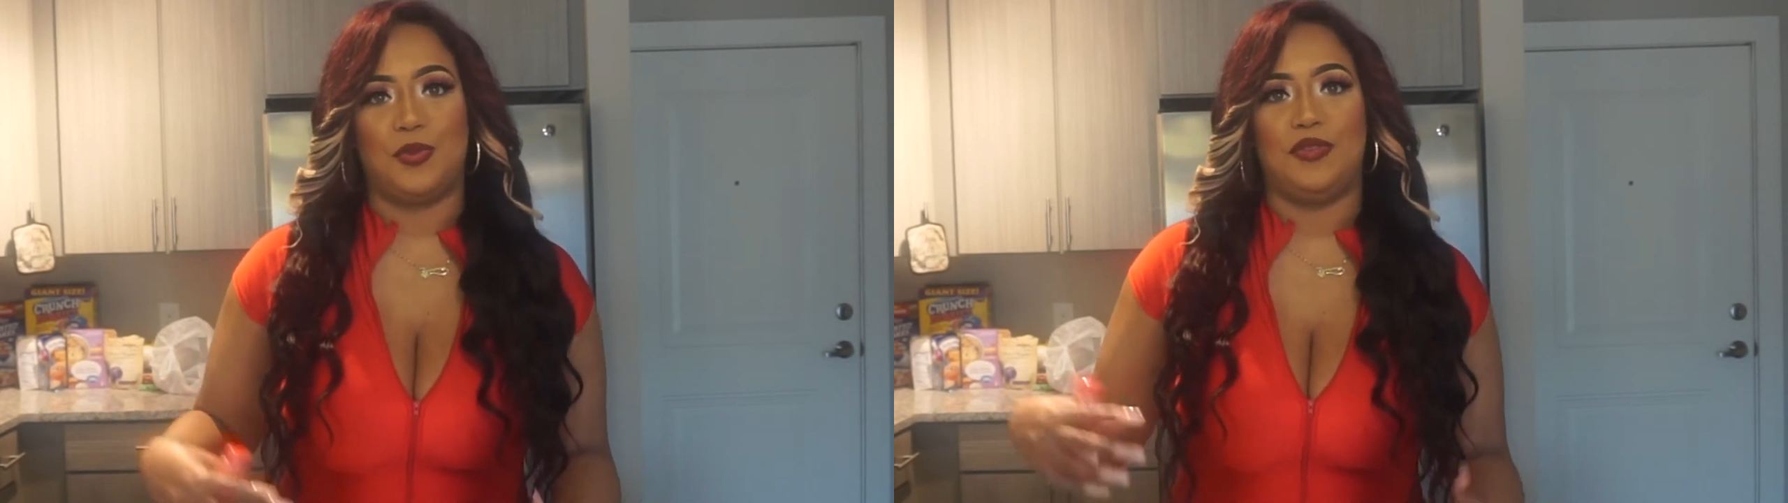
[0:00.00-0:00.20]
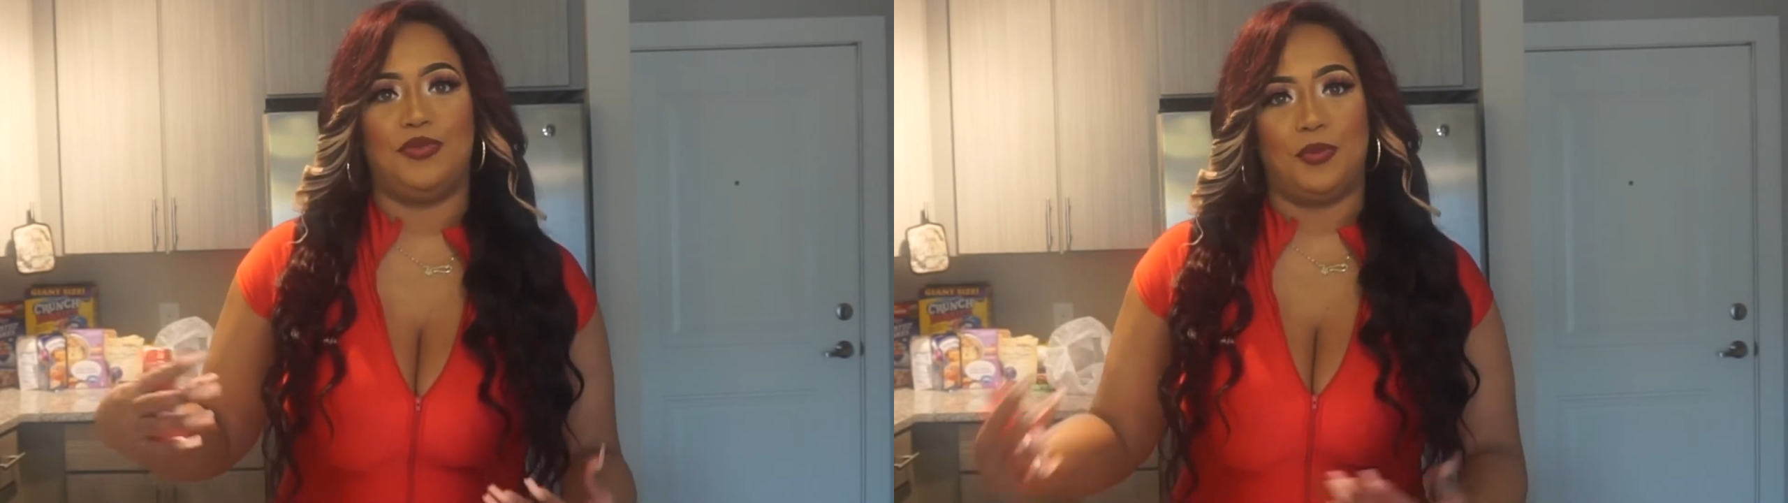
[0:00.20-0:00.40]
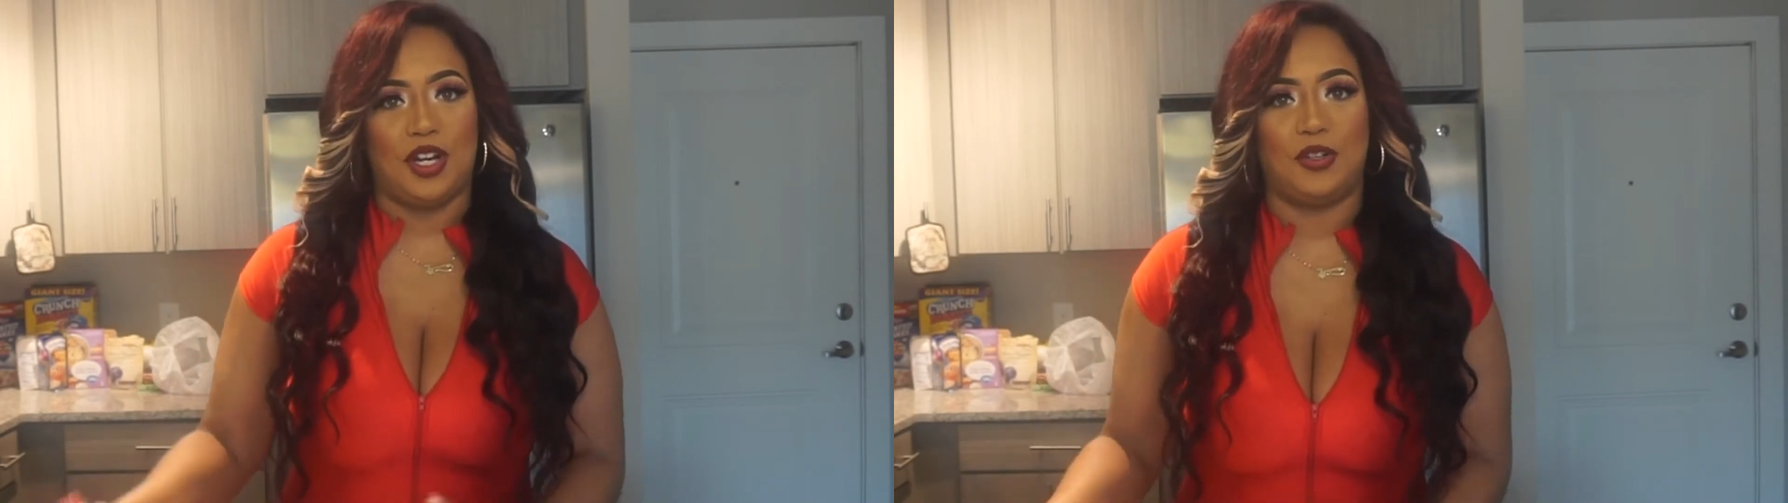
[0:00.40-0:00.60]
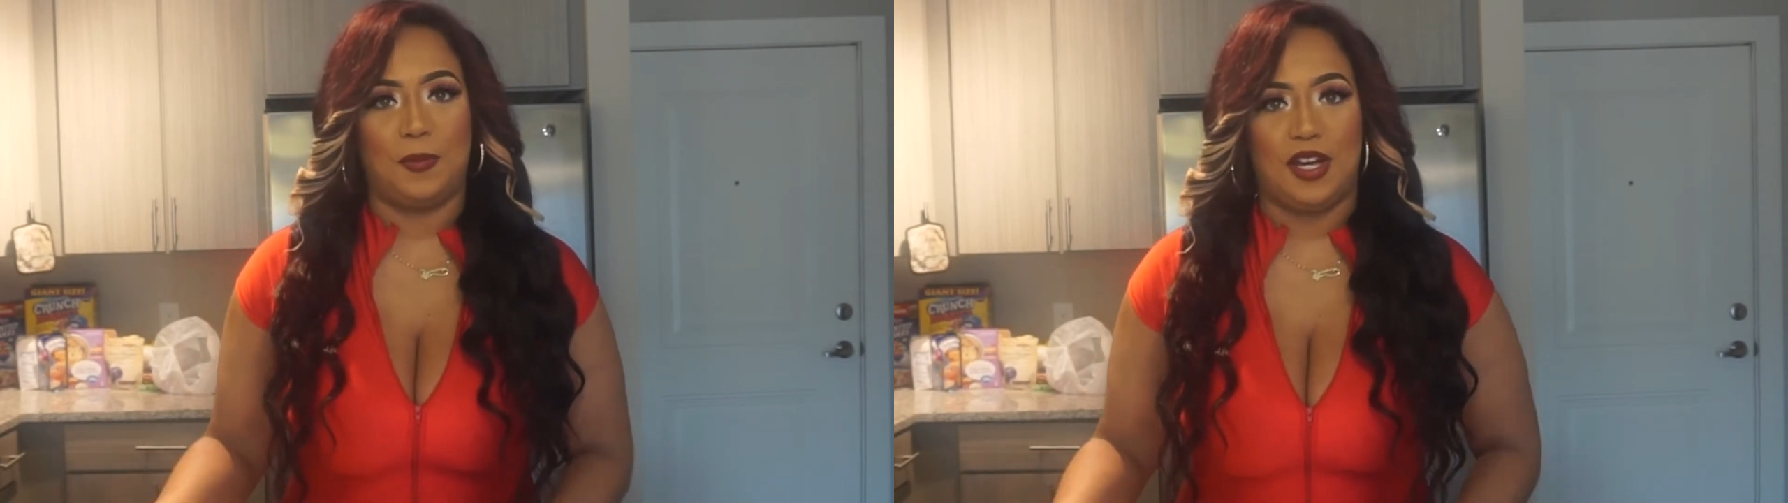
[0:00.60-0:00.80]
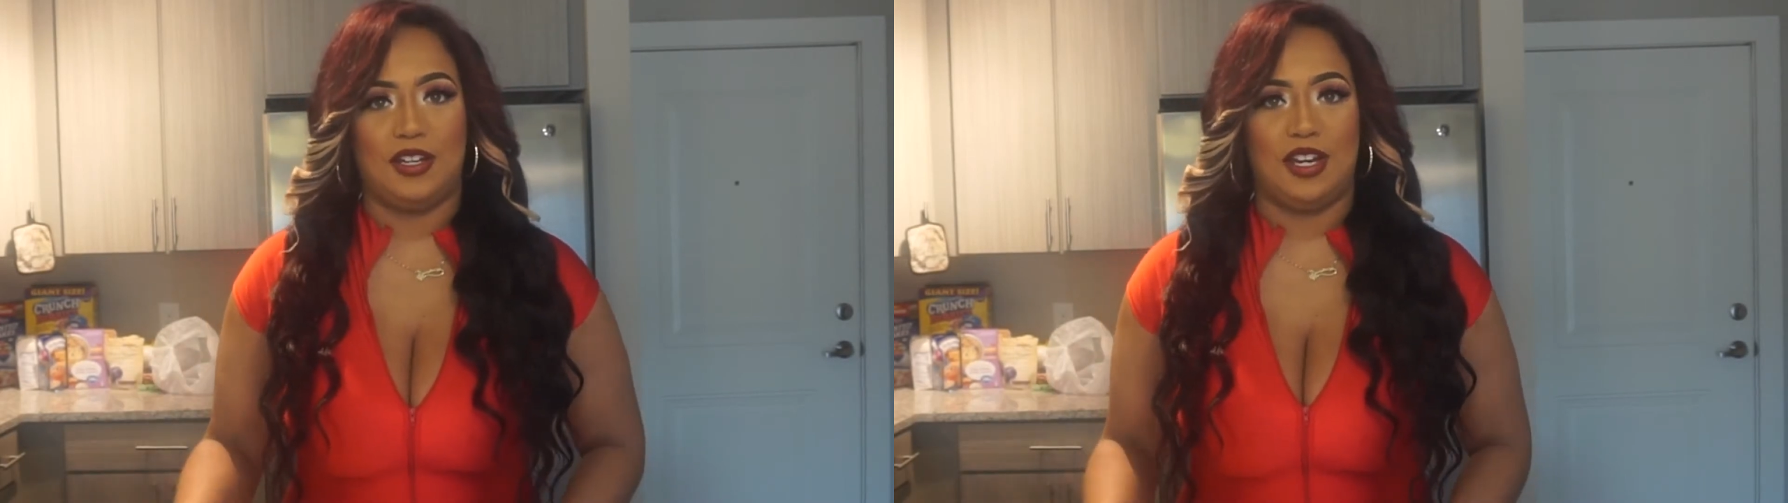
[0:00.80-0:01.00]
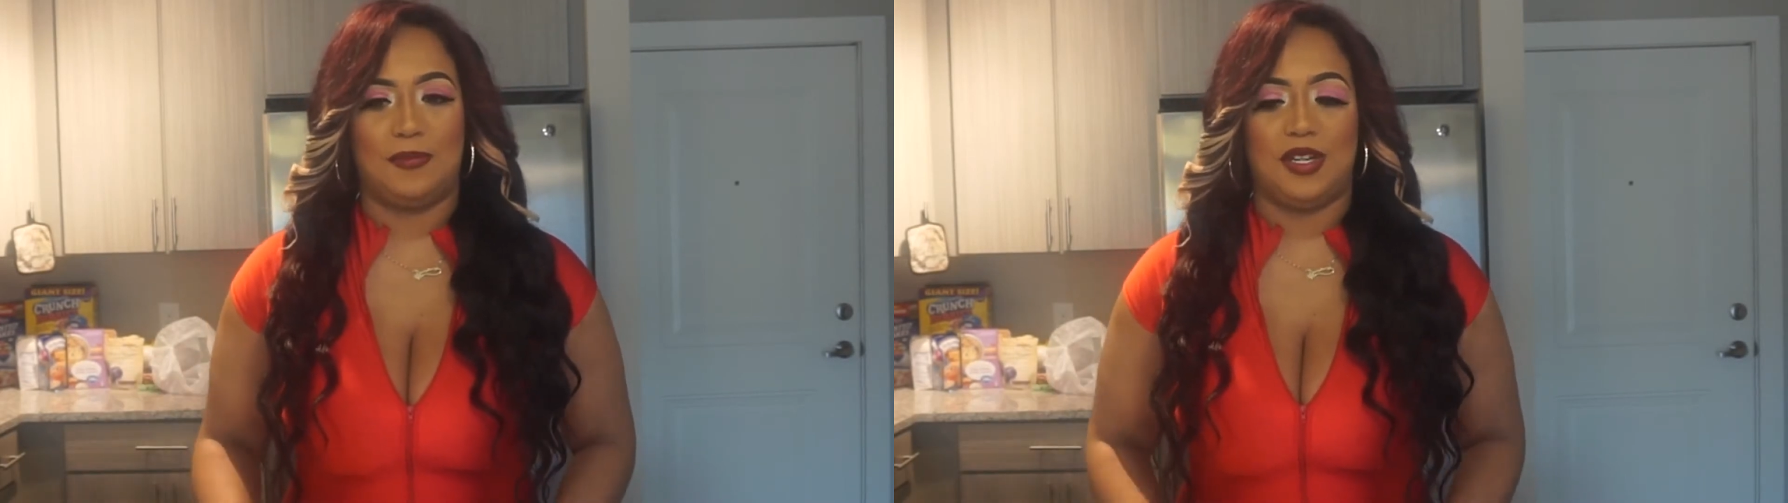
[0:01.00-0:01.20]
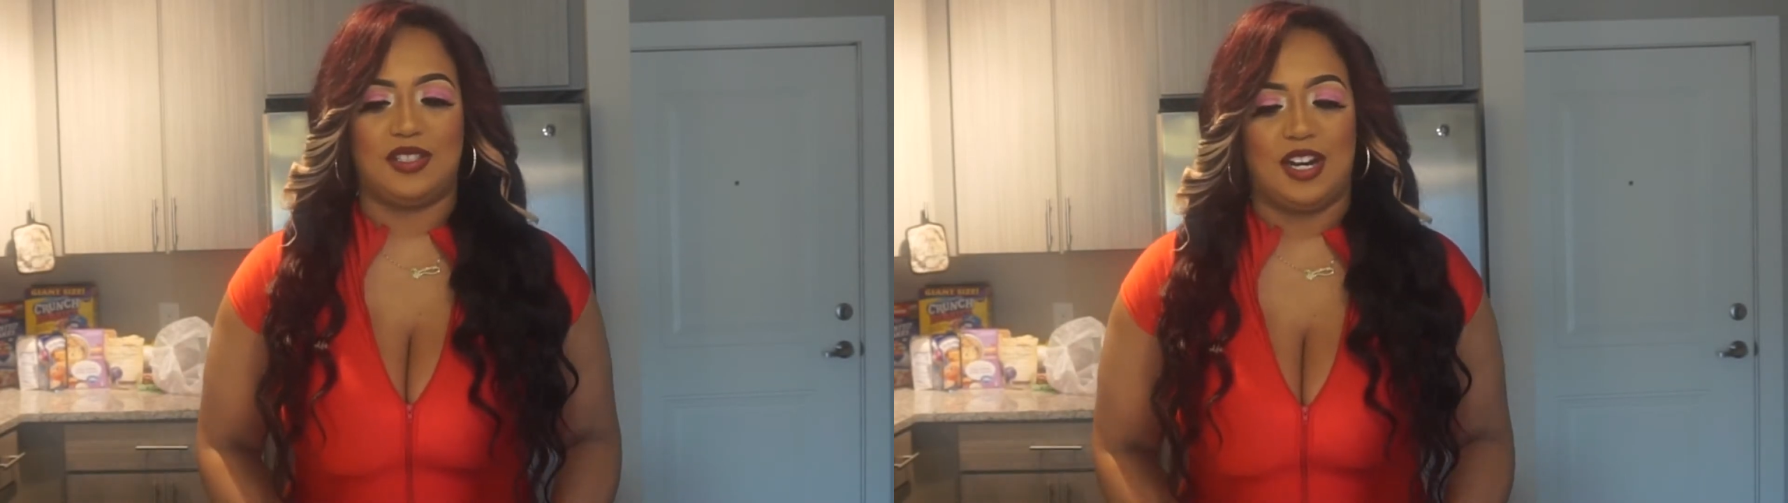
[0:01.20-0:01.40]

with the regular pancake mix.